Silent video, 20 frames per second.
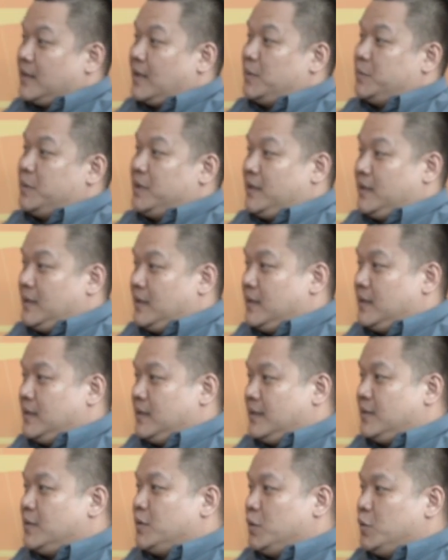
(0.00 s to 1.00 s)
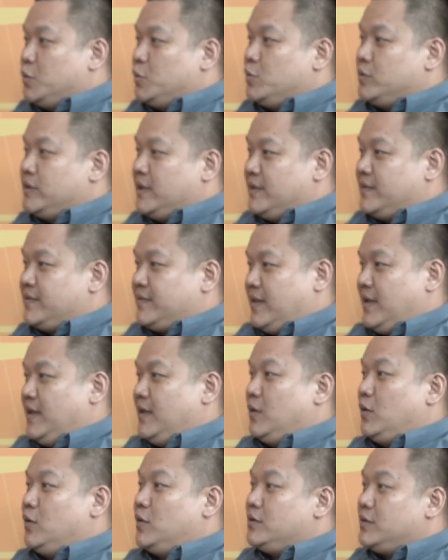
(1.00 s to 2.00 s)
coming? Would they
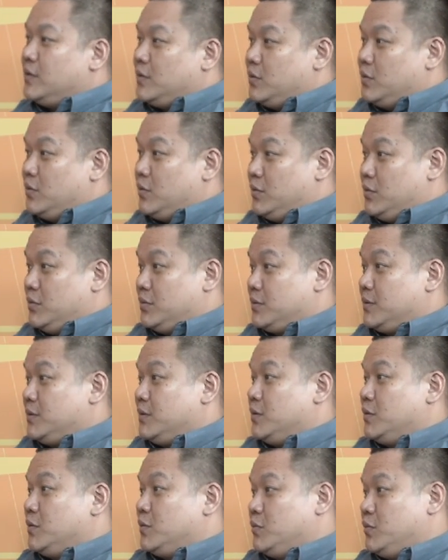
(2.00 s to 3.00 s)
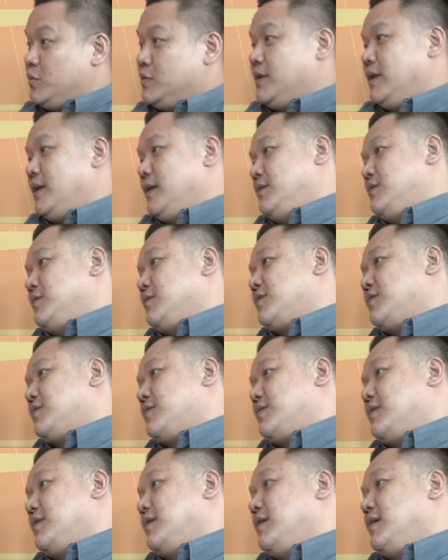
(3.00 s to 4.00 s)
stay on, or would they
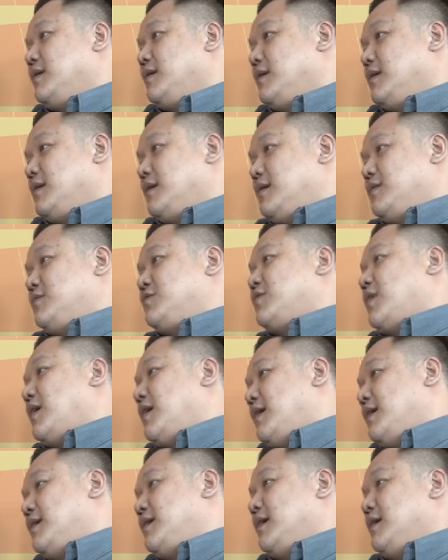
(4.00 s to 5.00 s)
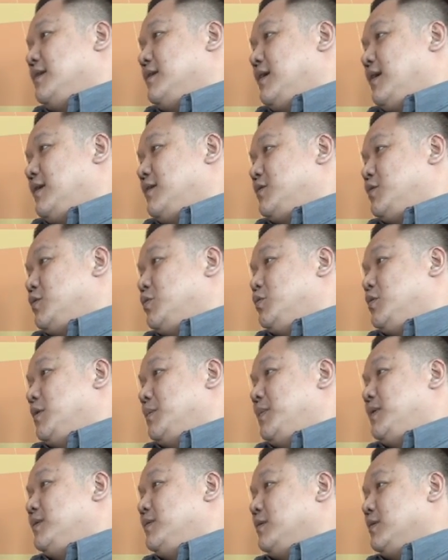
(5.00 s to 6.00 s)
just shine and then go?
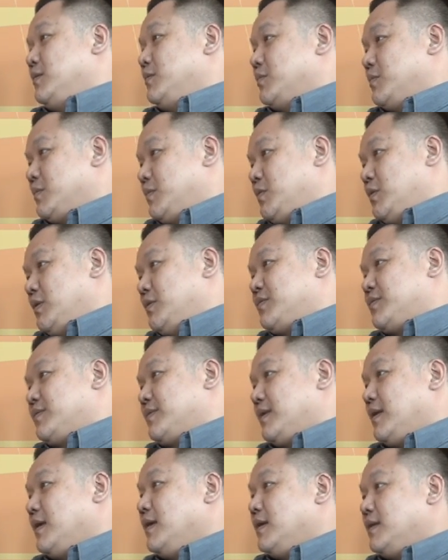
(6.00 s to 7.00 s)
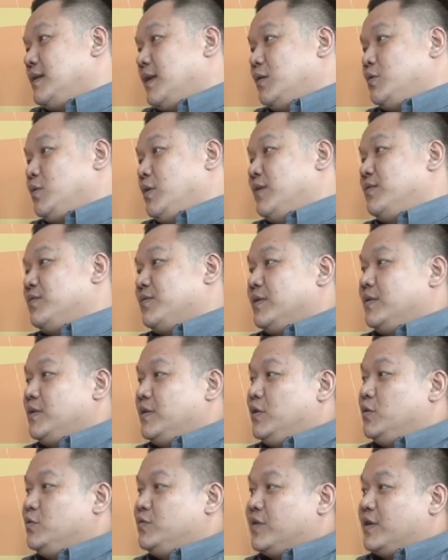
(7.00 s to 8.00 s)
I mean, now you have a
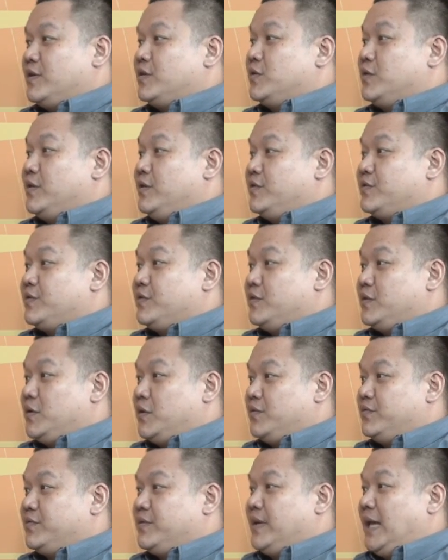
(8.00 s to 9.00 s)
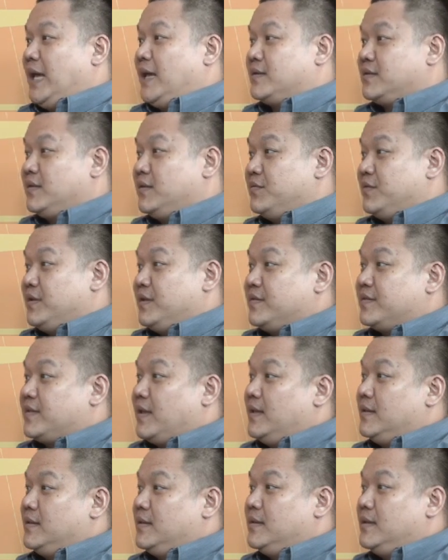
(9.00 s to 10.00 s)
new generation of activists
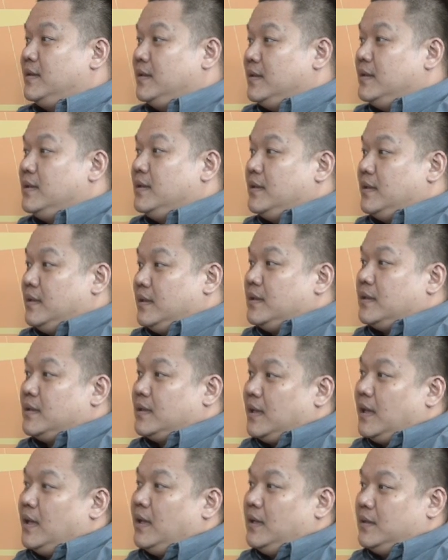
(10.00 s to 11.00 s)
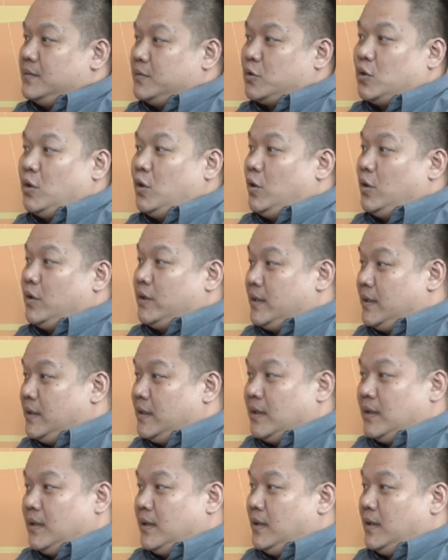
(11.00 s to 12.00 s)
and
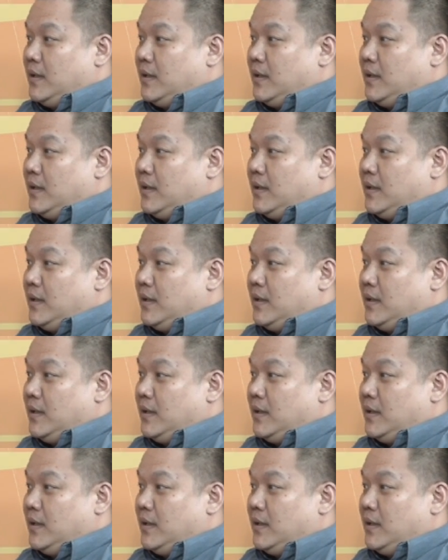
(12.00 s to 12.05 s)
Roy